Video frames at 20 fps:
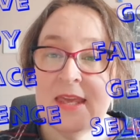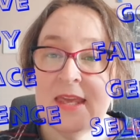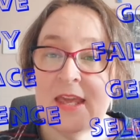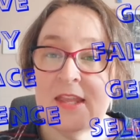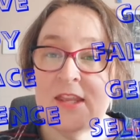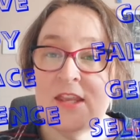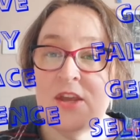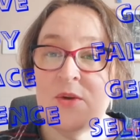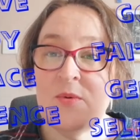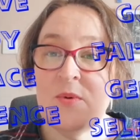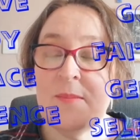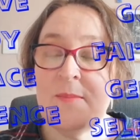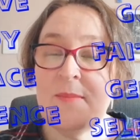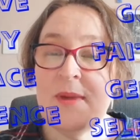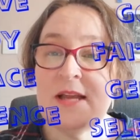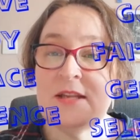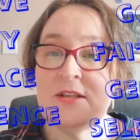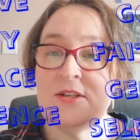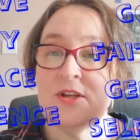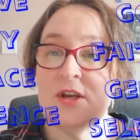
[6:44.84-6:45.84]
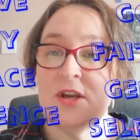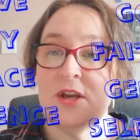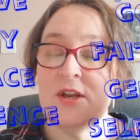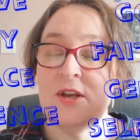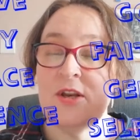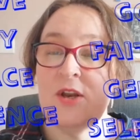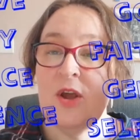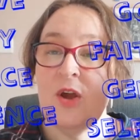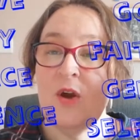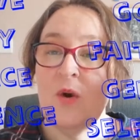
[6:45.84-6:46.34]
Can you
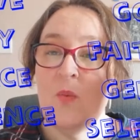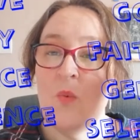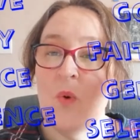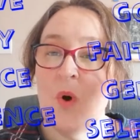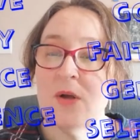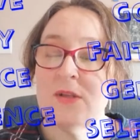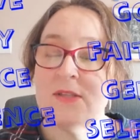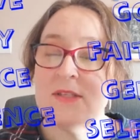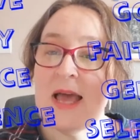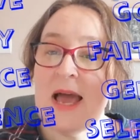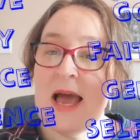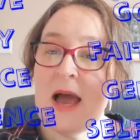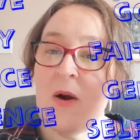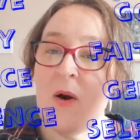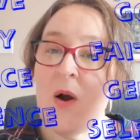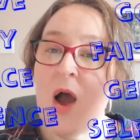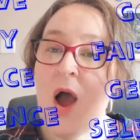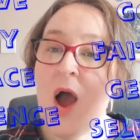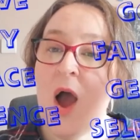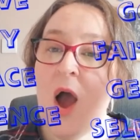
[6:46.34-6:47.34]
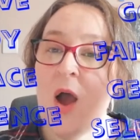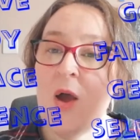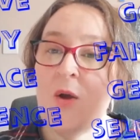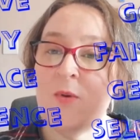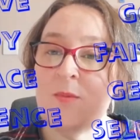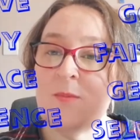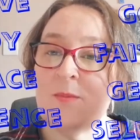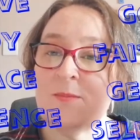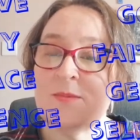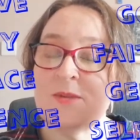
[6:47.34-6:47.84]
imagine what our
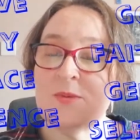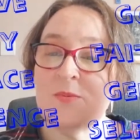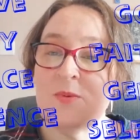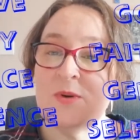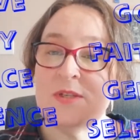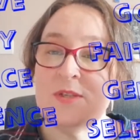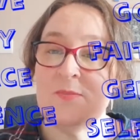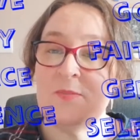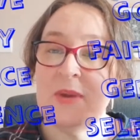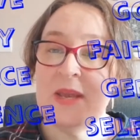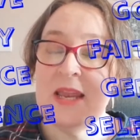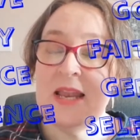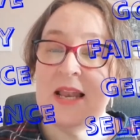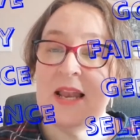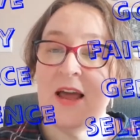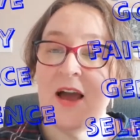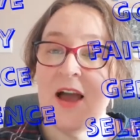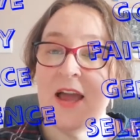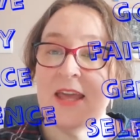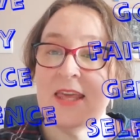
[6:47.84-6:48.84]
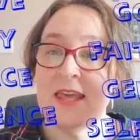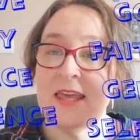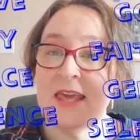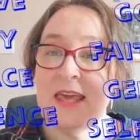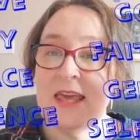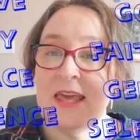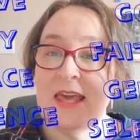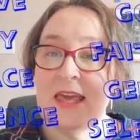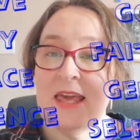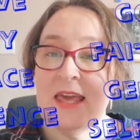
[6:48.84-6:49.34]
homes would be like
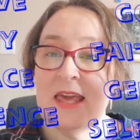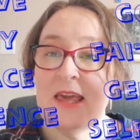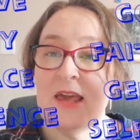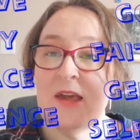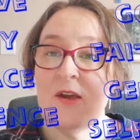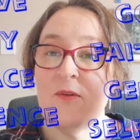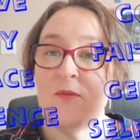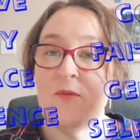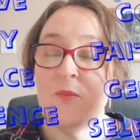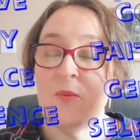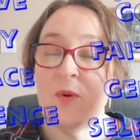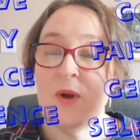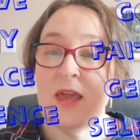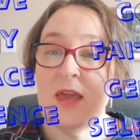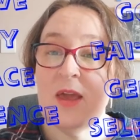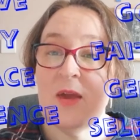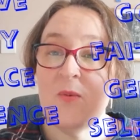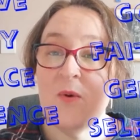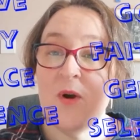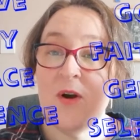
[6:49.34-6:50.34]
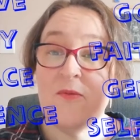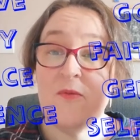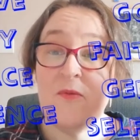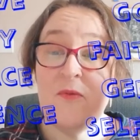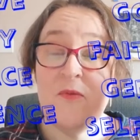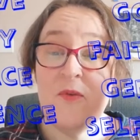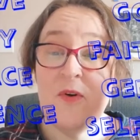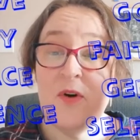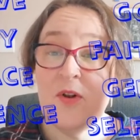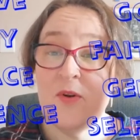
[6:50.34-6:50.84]
if we were
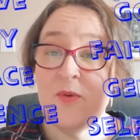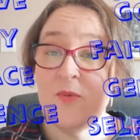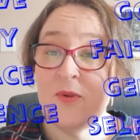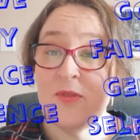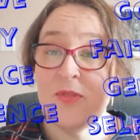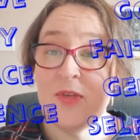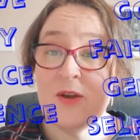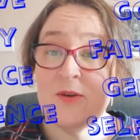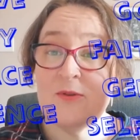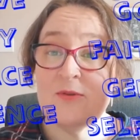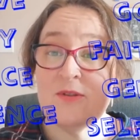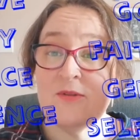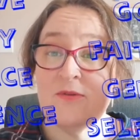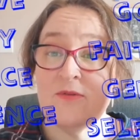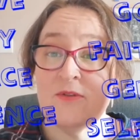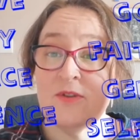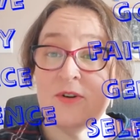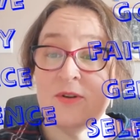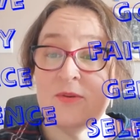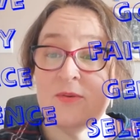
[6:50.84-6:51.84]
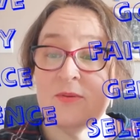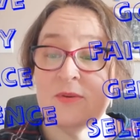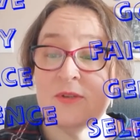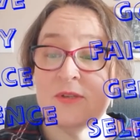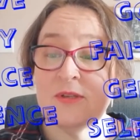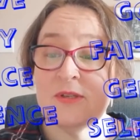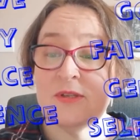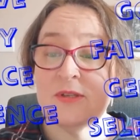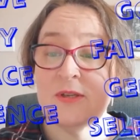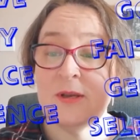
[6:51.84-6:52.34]
full with those
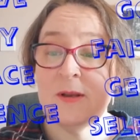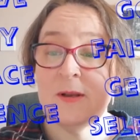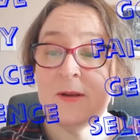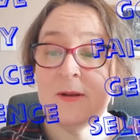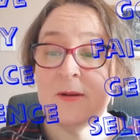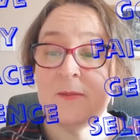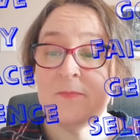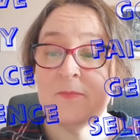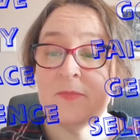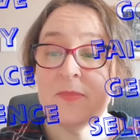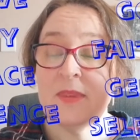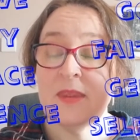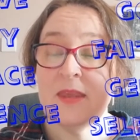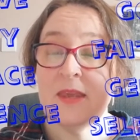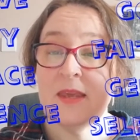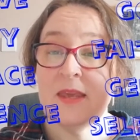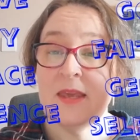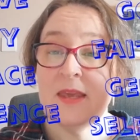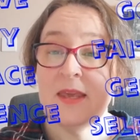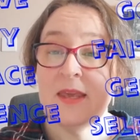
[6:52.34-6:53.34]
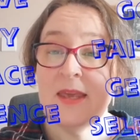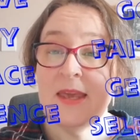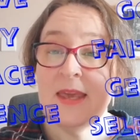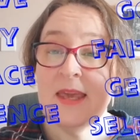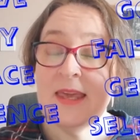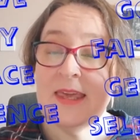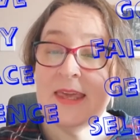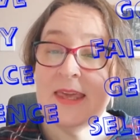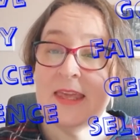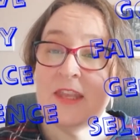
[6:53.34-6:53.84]
fruits?
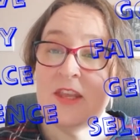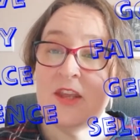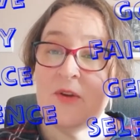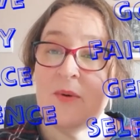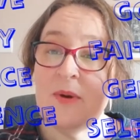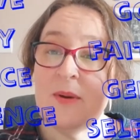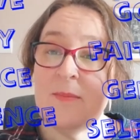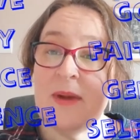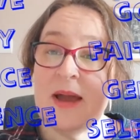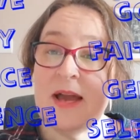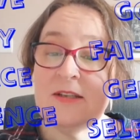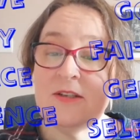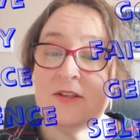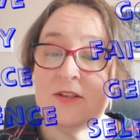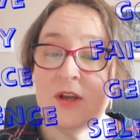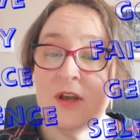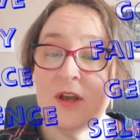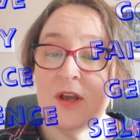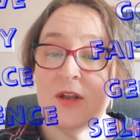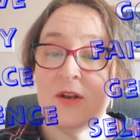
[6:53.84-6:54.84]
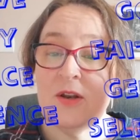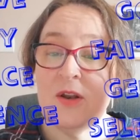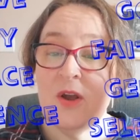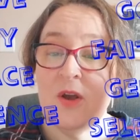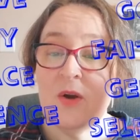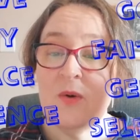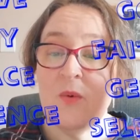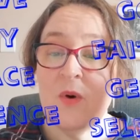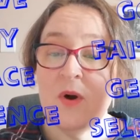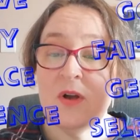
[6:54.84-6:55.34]
Can you imagine
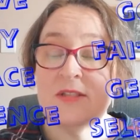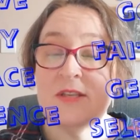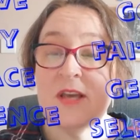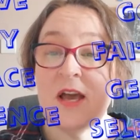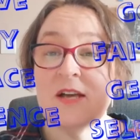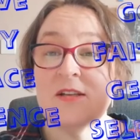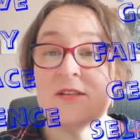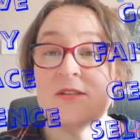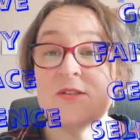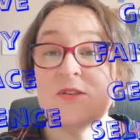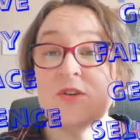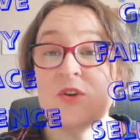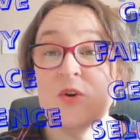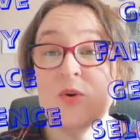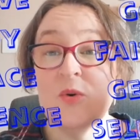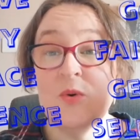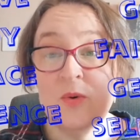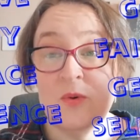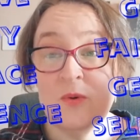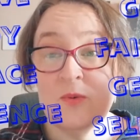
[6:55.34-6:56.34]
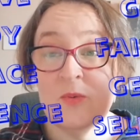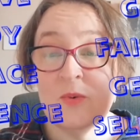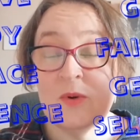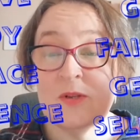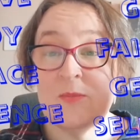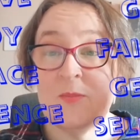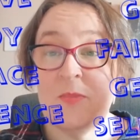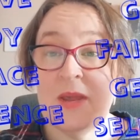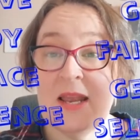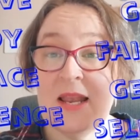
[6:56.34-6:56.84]
what our school
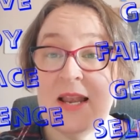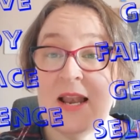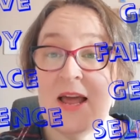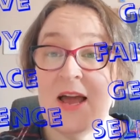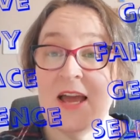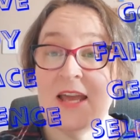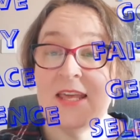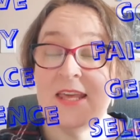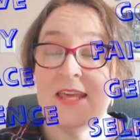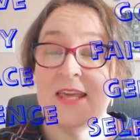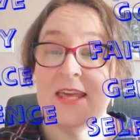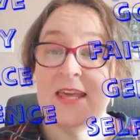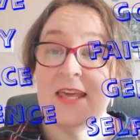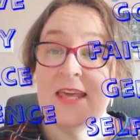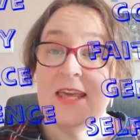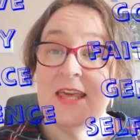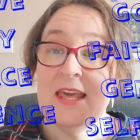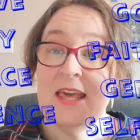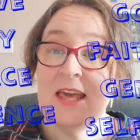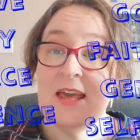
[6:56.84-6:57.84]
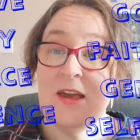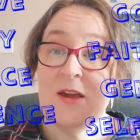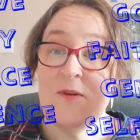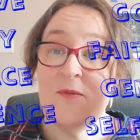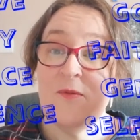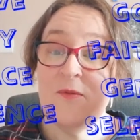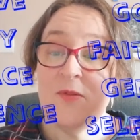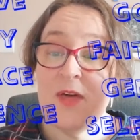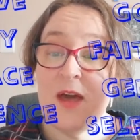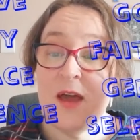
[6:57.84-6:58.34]
would be like
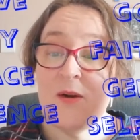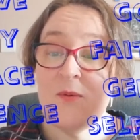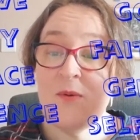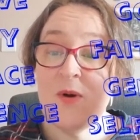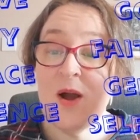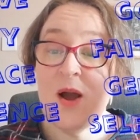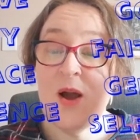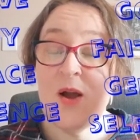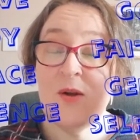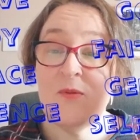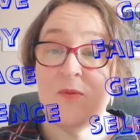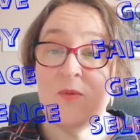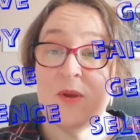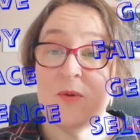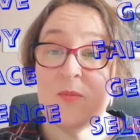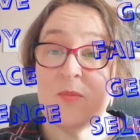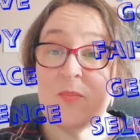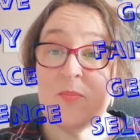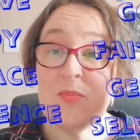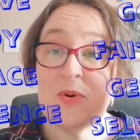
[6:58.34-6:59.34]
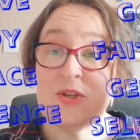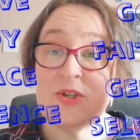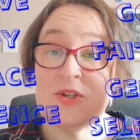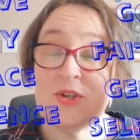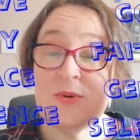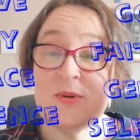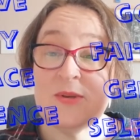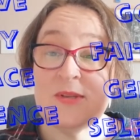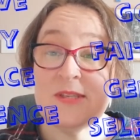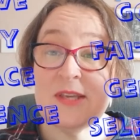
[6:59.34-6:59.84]
if there were if we were
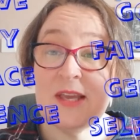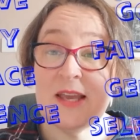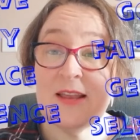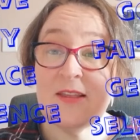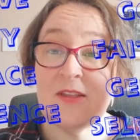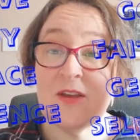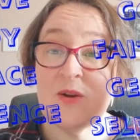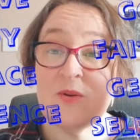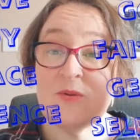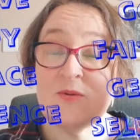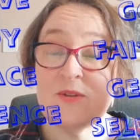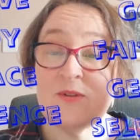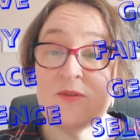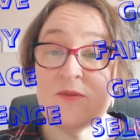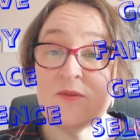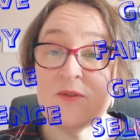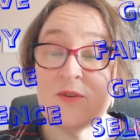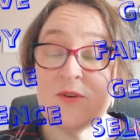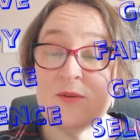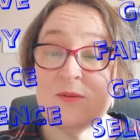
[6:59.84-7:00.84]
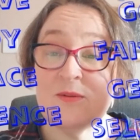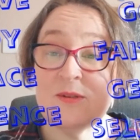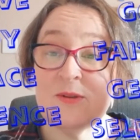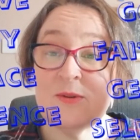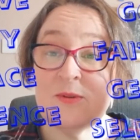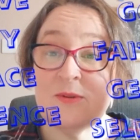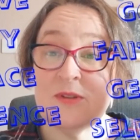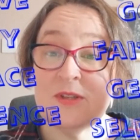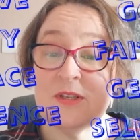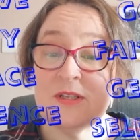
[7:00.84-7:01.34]
producing those fruits
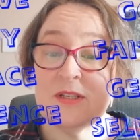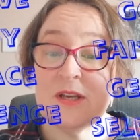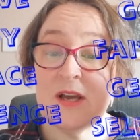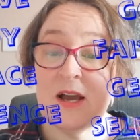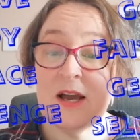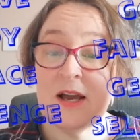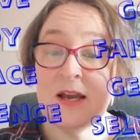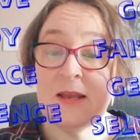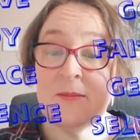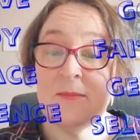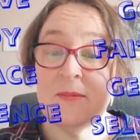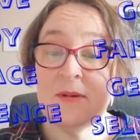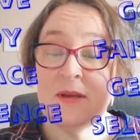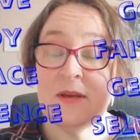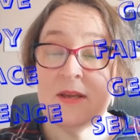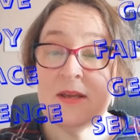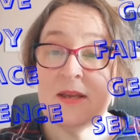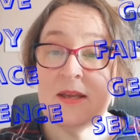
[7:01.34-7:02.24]
all the time?